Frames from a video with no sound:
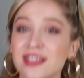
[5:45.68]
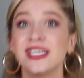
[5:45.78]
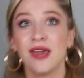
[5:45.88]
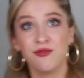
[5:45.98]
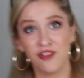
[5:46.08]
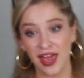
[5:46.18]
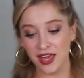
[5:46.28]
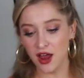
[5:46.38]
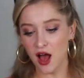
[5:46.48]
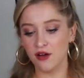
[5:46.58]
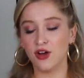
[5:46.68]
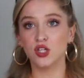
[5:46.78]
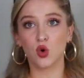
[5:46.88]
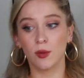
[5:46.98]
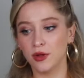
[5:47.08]
the same vein of
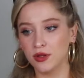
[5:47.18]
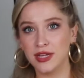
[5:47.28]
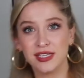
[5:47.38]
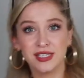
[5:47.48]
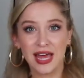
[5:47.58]
adorableness,